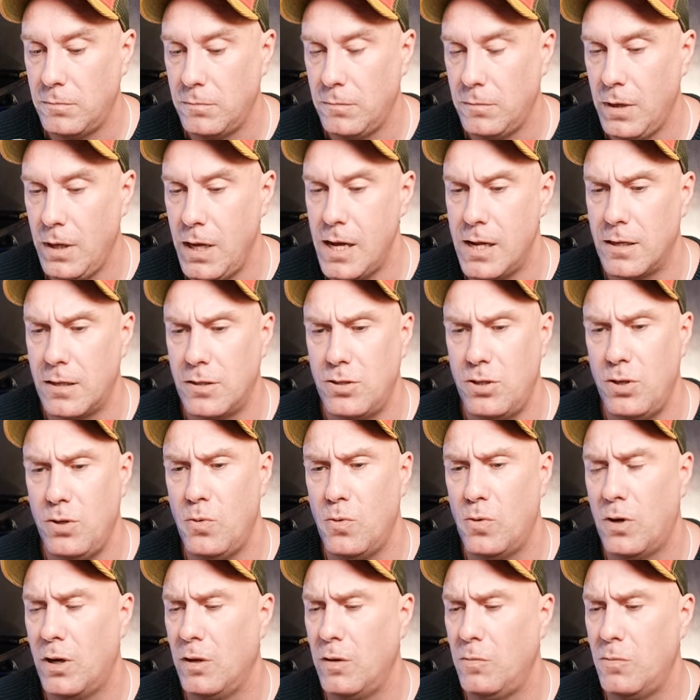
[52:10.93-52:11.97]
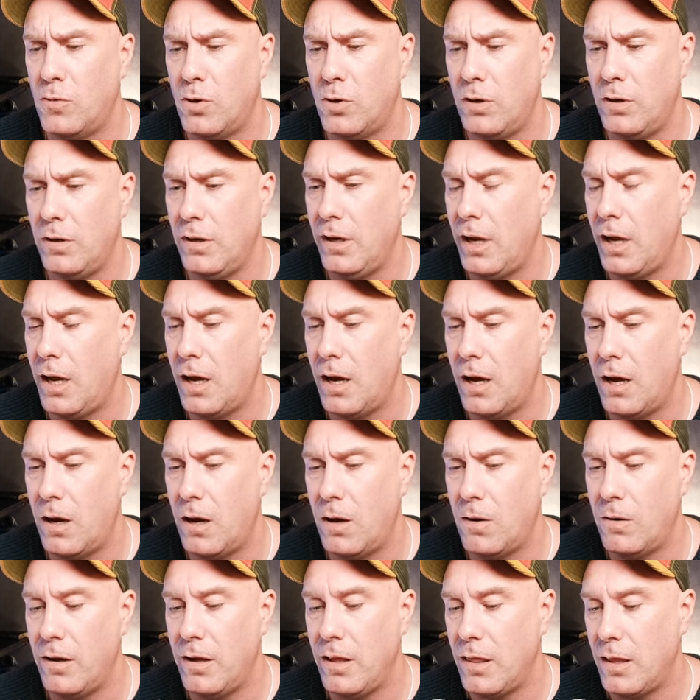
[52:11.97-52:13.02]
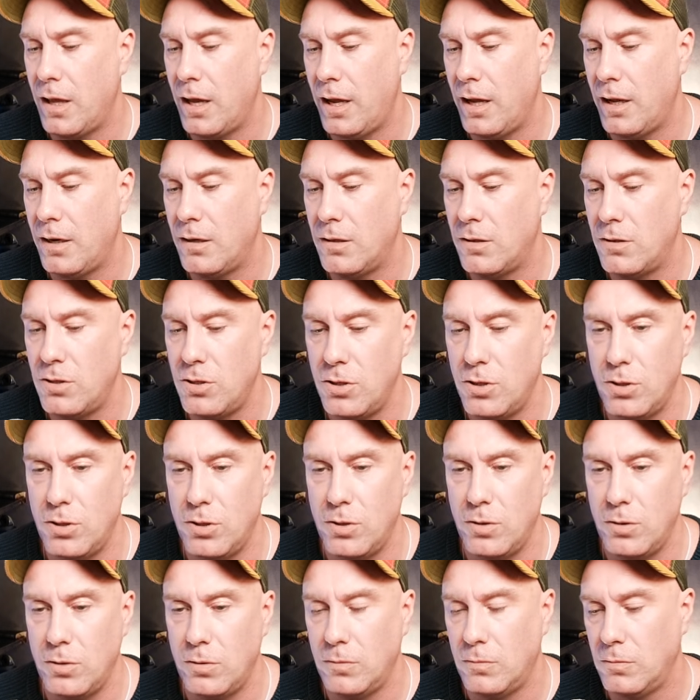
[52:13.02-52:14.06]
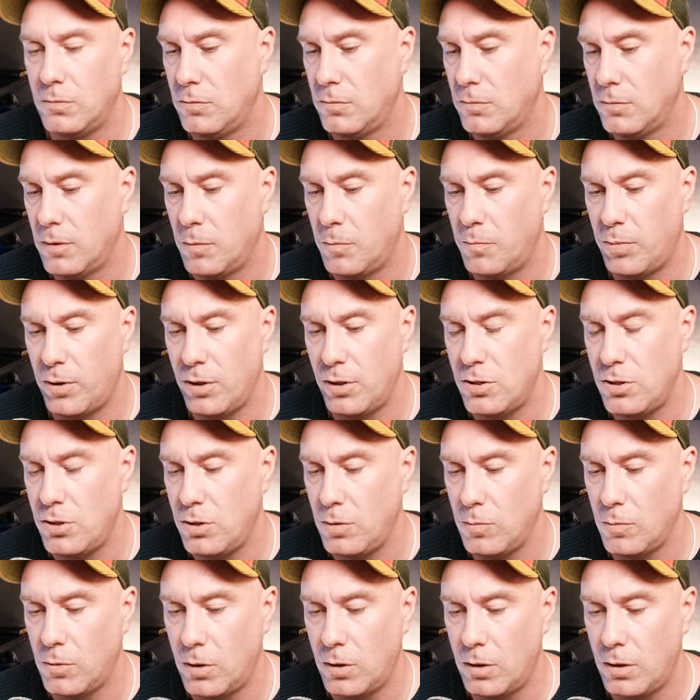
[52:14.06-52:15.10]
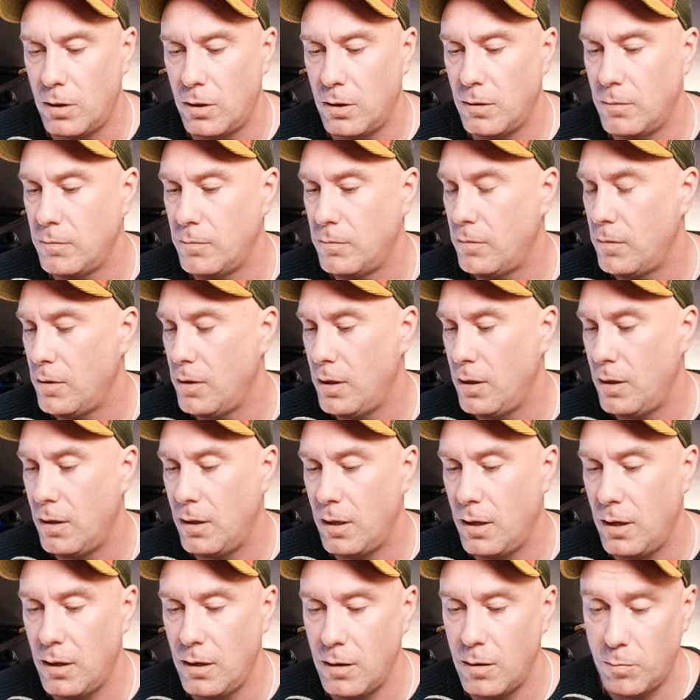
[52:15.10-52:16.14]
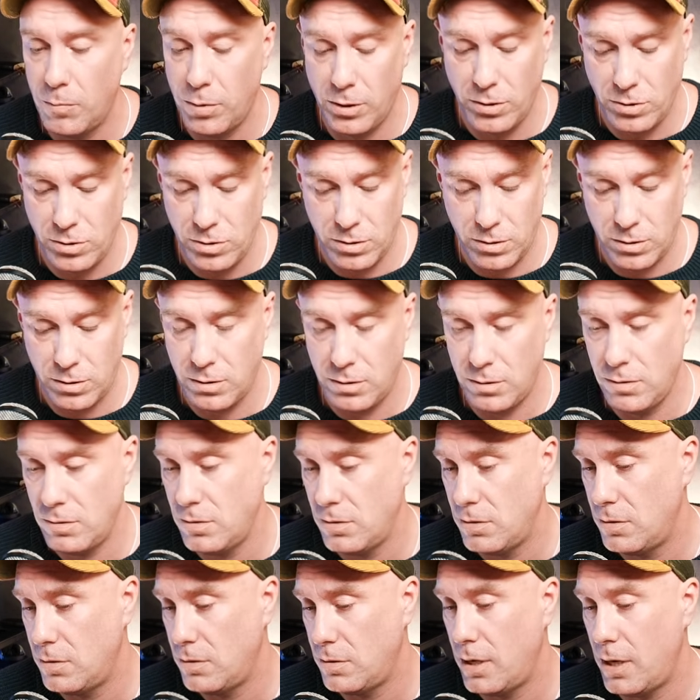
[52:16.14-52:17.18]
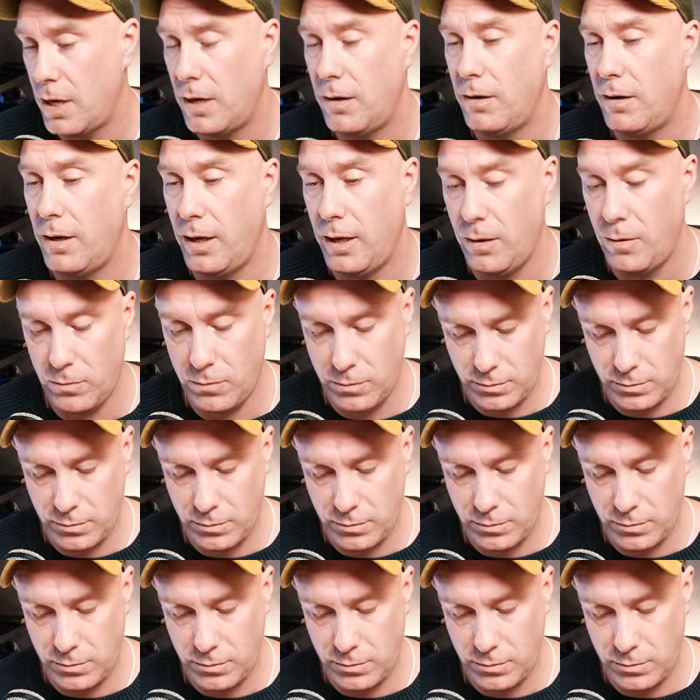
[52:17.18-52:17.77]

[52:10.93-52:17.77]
yeah, let's do one more now and then do a bunch tomorrow and then a bunch on Saturday.